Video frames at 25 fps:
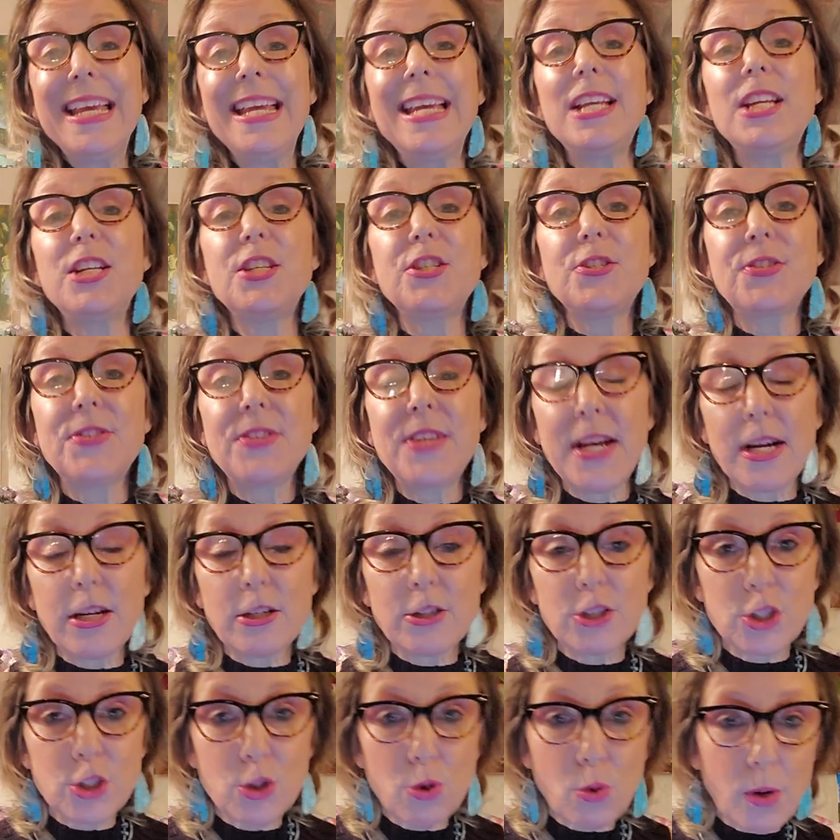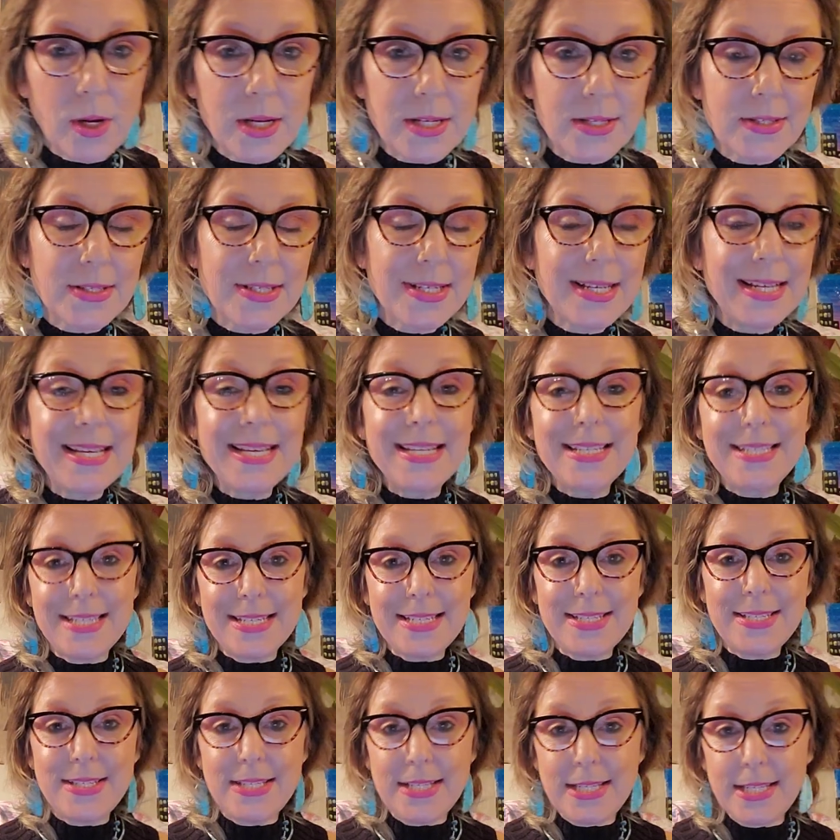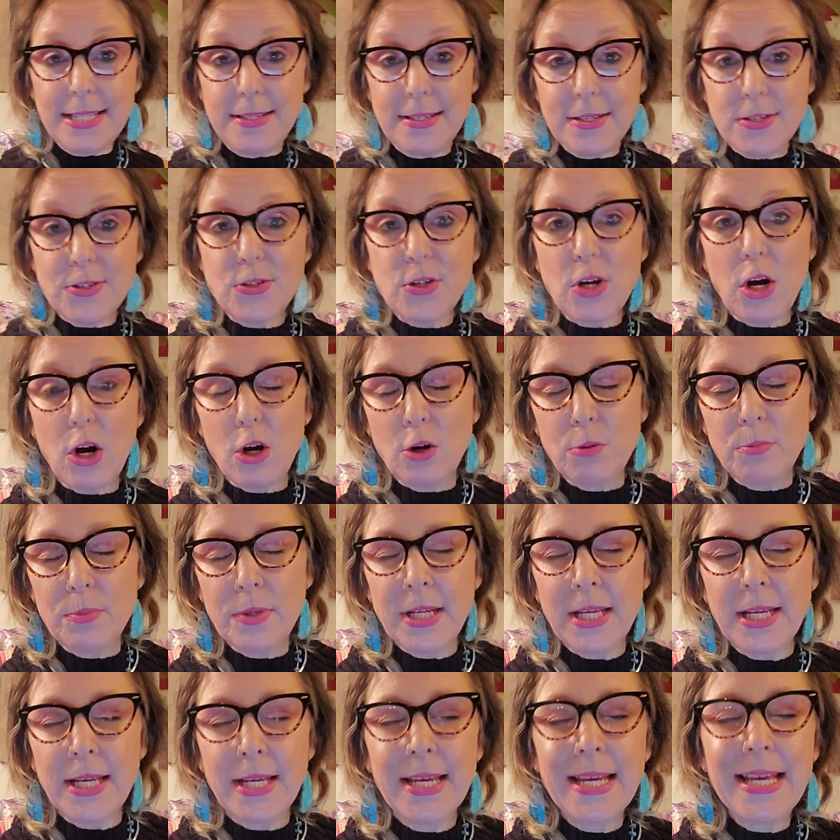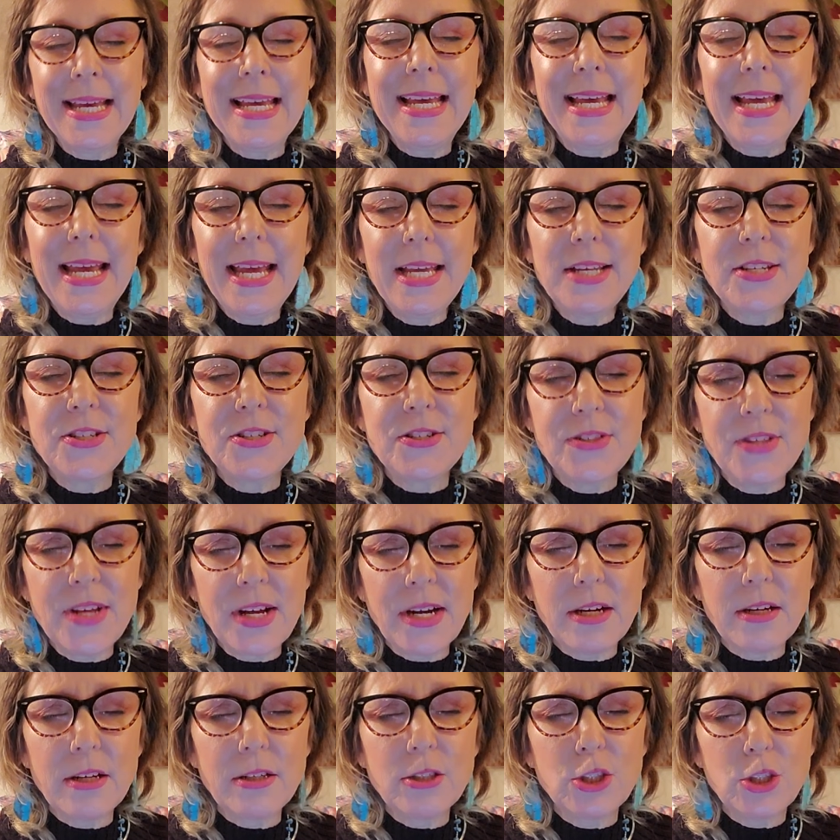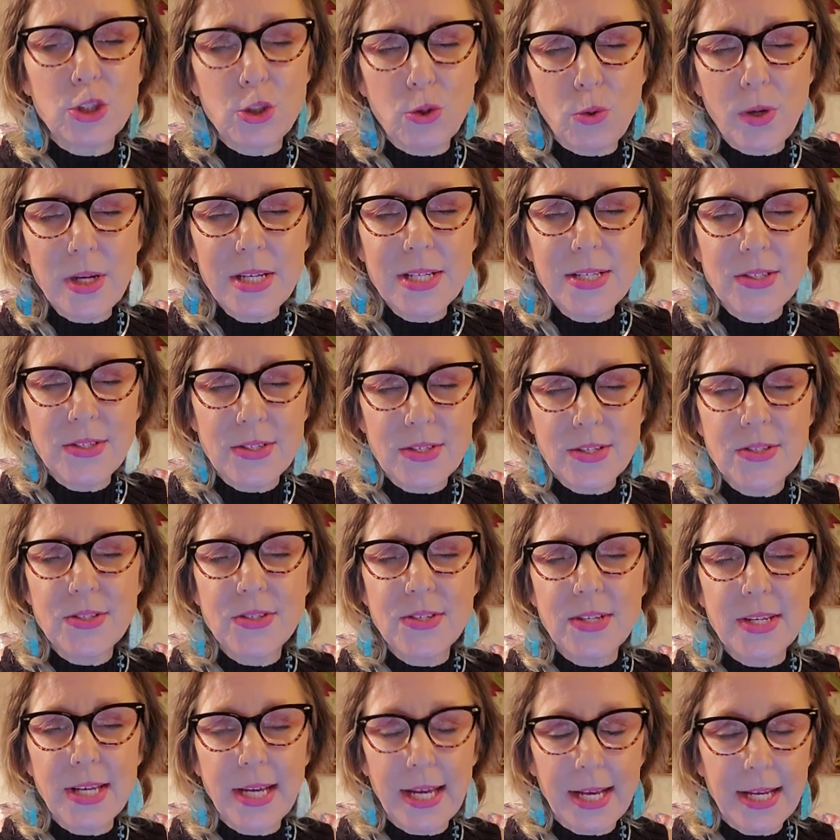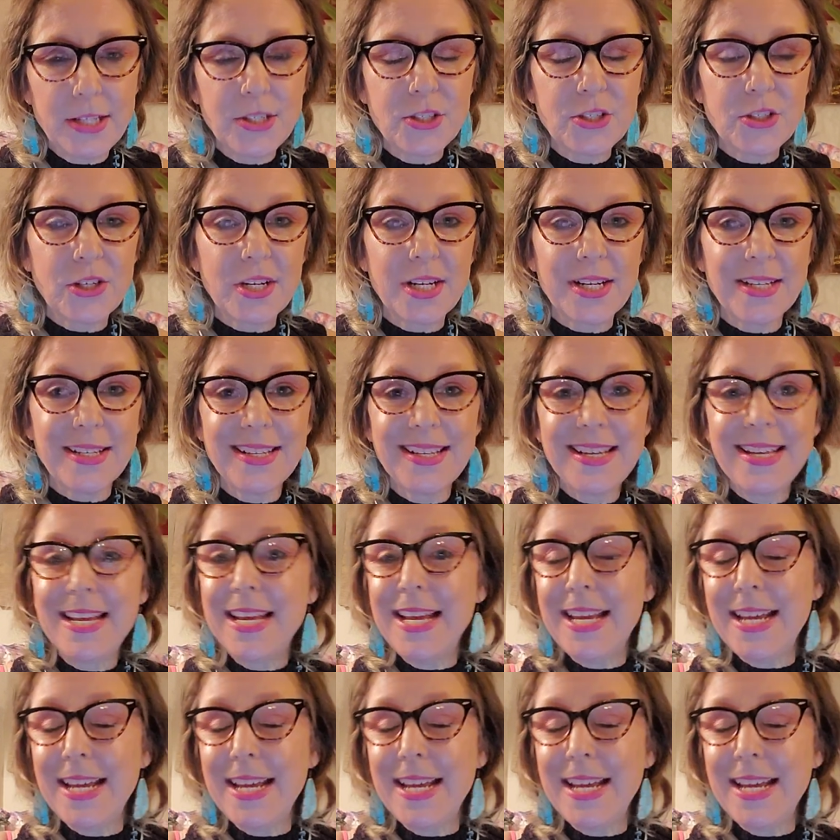It is their choice to see disharmony. It's their choice to see hatred.